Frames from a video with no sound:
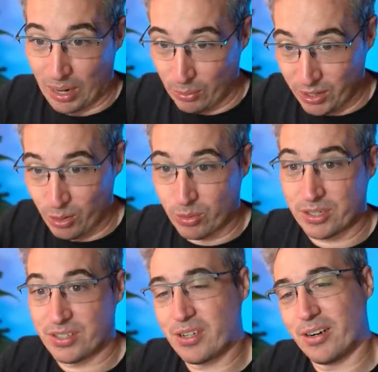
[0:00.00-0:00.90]
I wouldn't know where
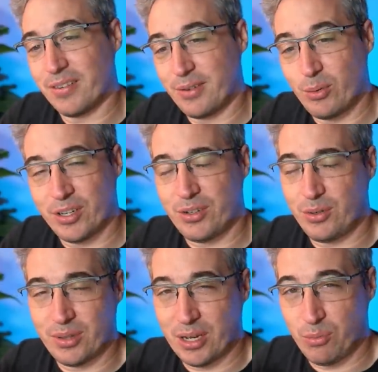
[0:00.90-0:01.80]
to start if I wanted to
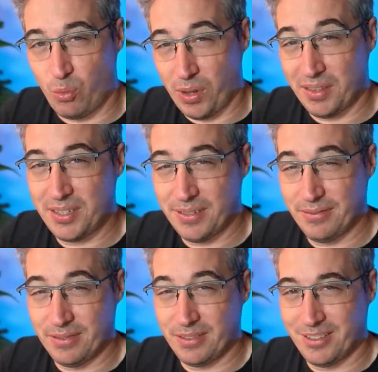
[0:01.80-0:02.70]
do that with
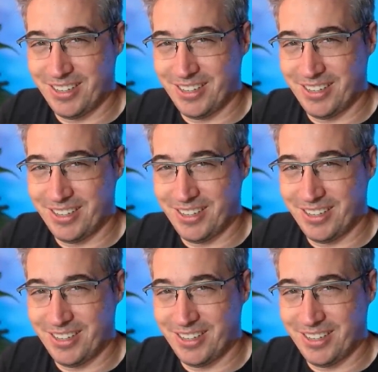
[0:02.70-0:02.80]
divs.